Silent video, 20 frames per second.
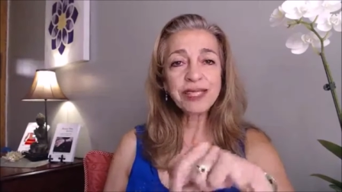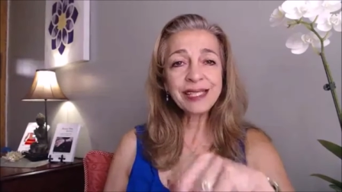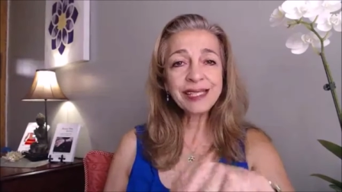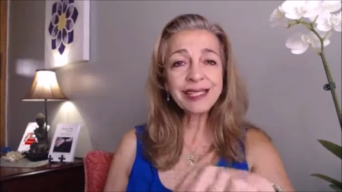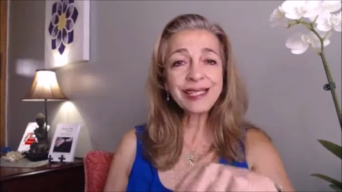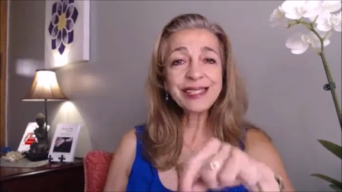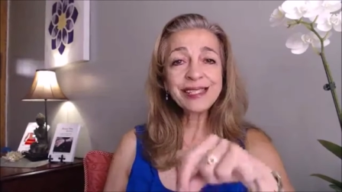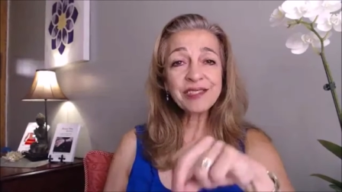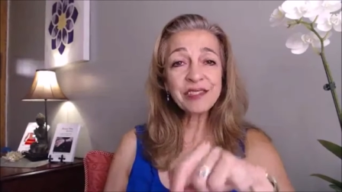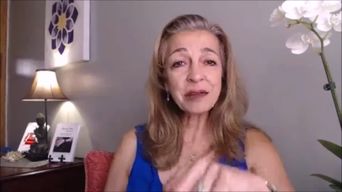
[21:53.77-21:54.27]

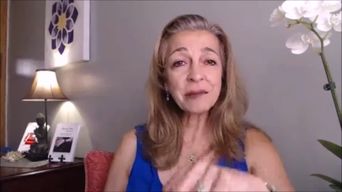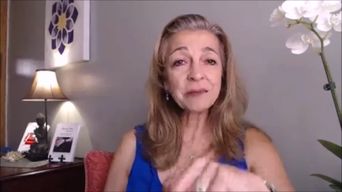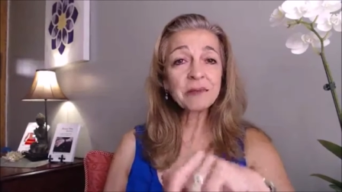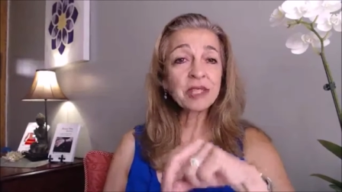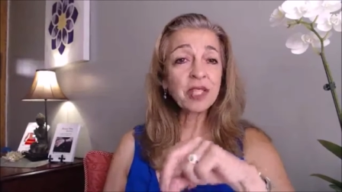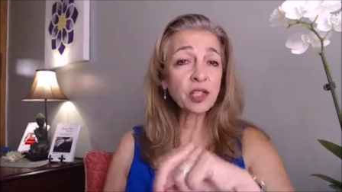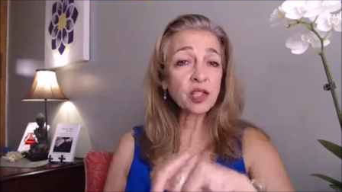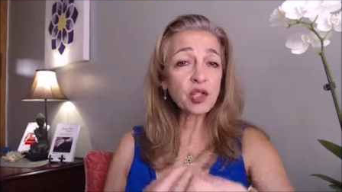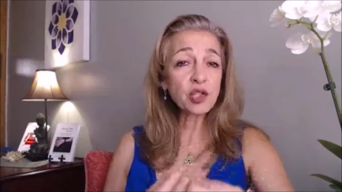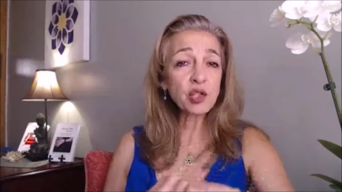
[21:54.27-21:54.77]
eating
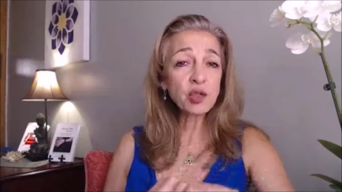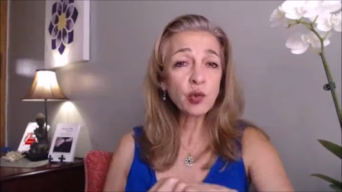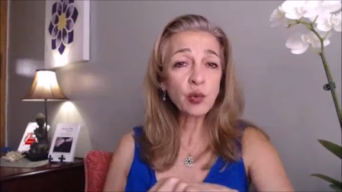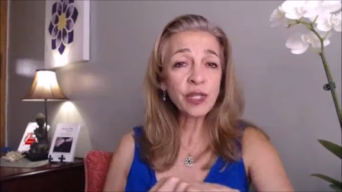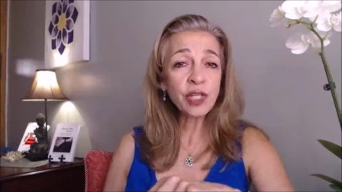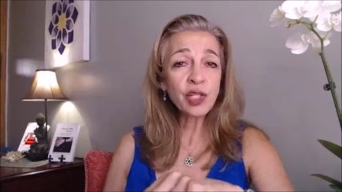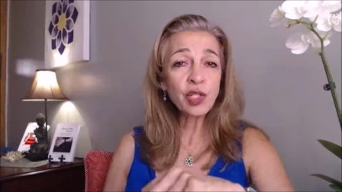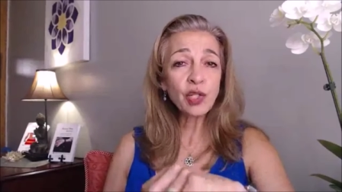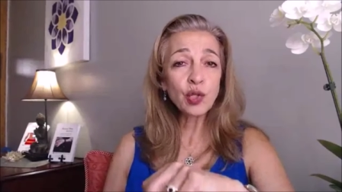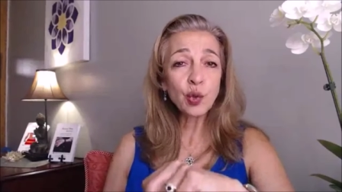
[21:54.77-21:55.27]
something
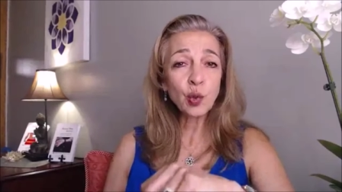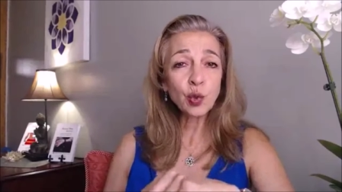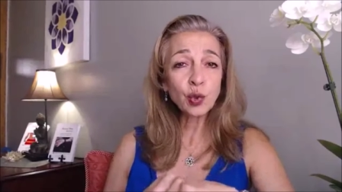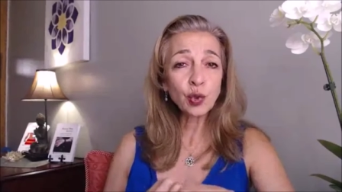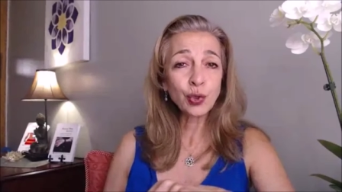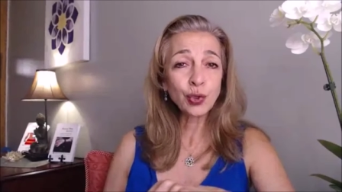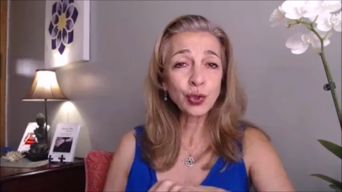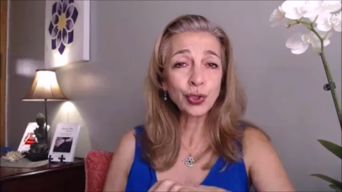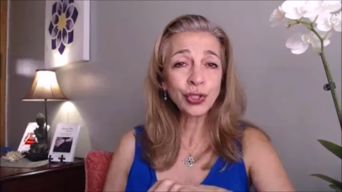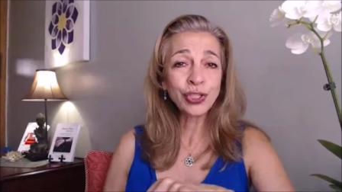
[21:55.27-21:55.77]
sweet or
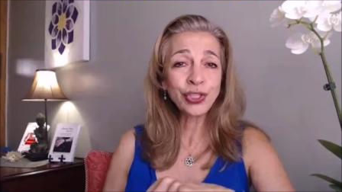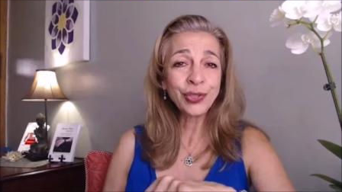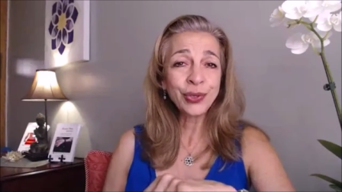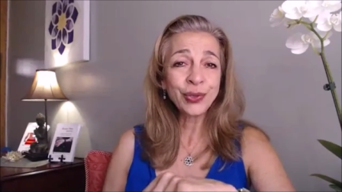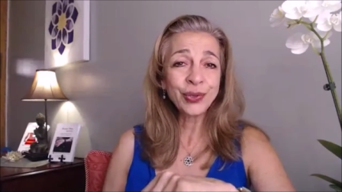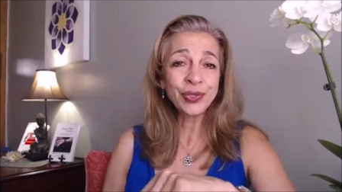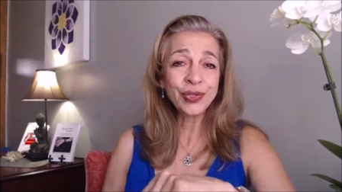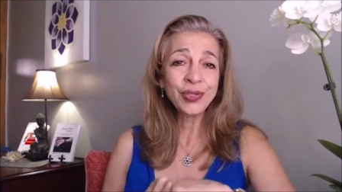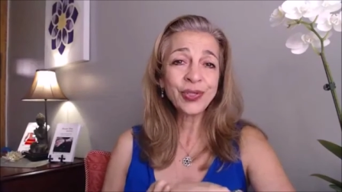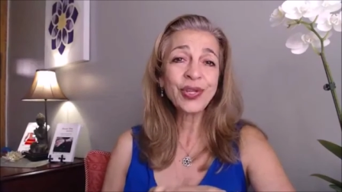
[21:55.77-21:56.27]
good
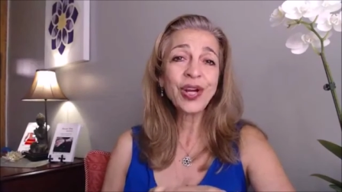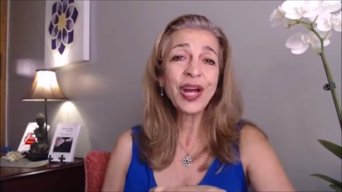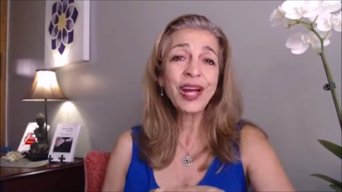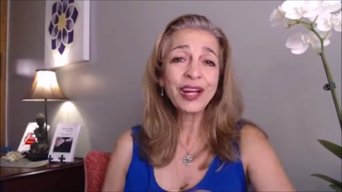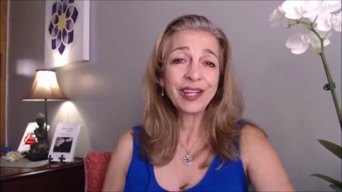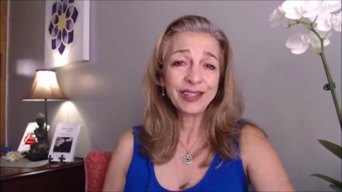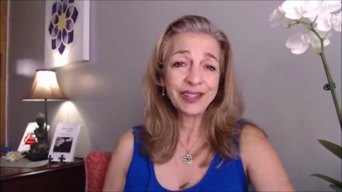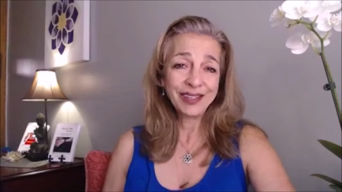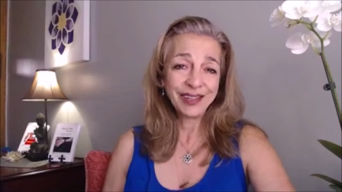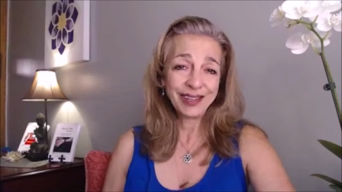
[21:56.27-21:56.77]
or
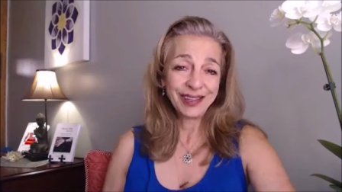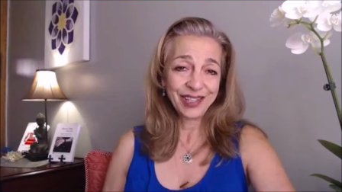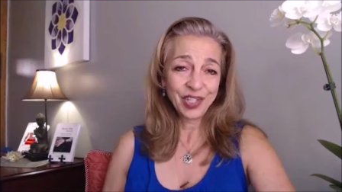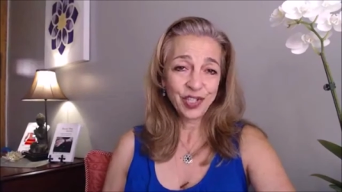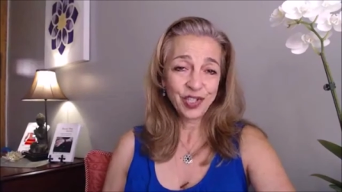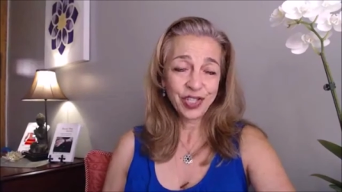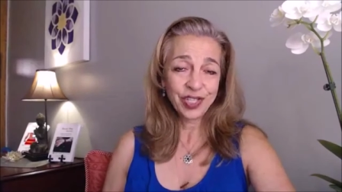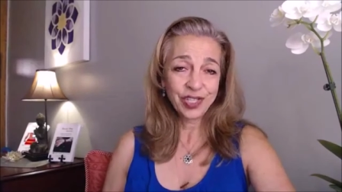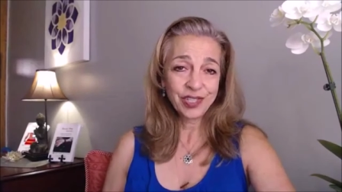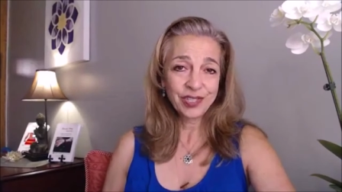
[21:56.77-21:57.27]

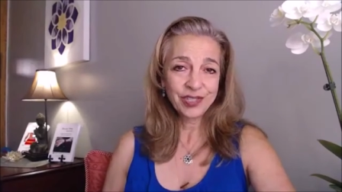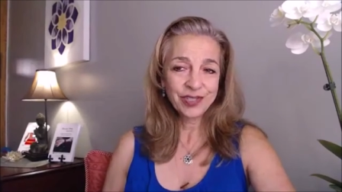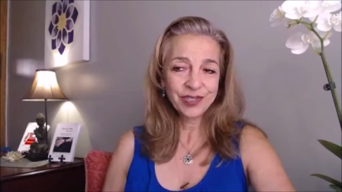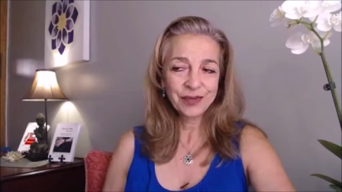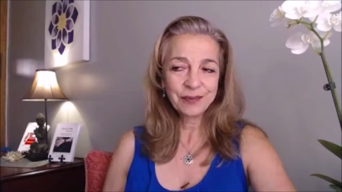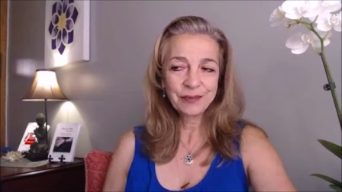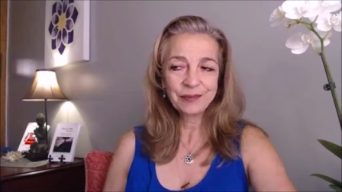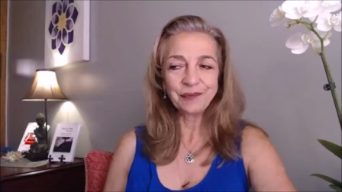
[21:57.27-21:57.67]
delicious.